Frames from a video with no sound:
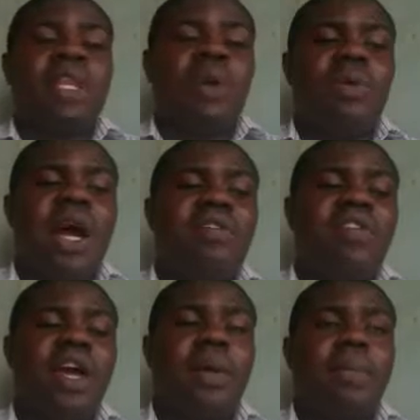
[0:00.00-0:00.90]
Then we have
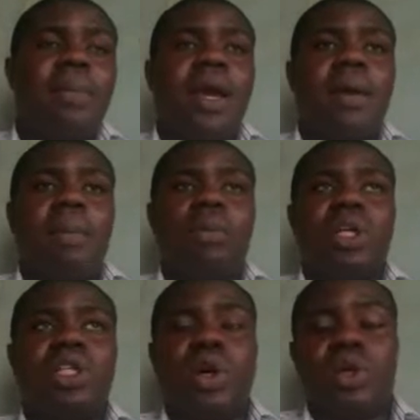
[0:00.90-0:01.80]
um, um,
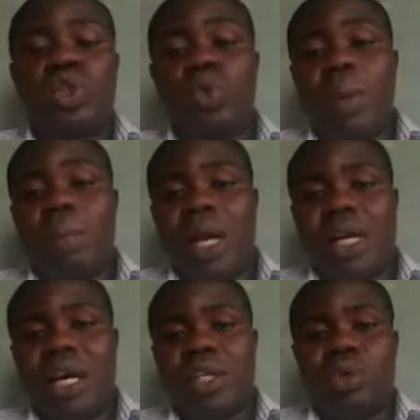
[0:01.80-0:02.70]
what's it called? Swim
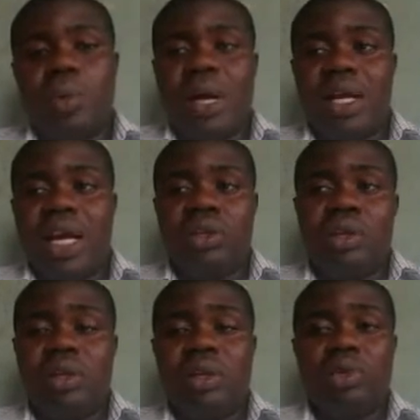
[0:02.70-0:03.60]
bladder. Swim bladder is
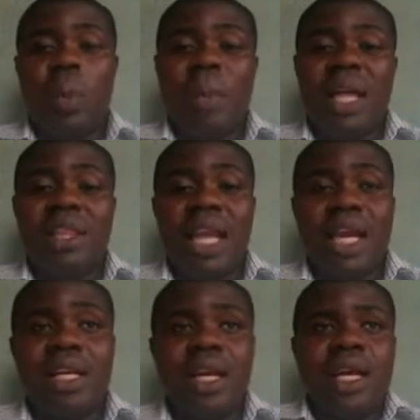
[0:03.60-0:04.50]
to, to
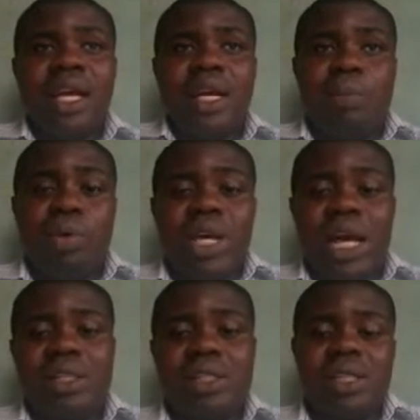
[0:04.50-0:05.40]
maintain
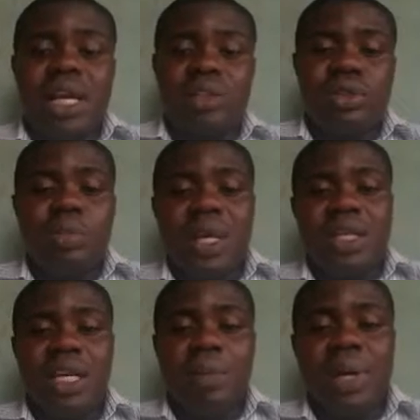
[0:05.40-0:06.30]
buoyancy, that's to
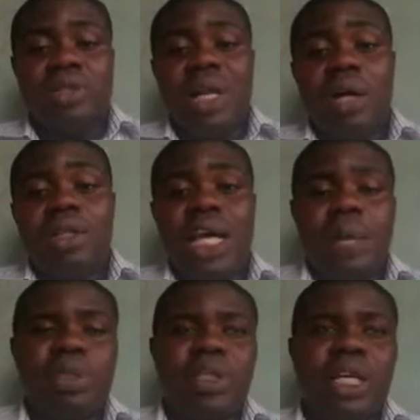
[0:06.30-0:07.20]
maintain a particular
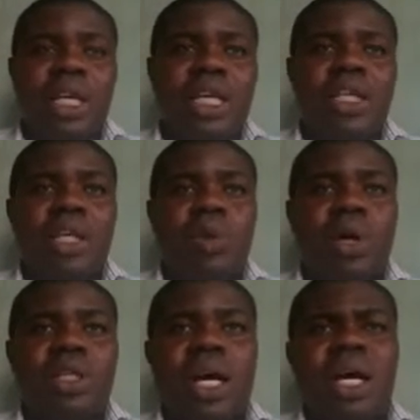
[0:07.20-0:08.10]
depth in the
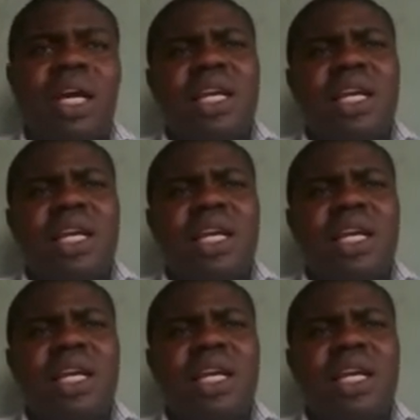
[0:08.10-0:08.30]
water.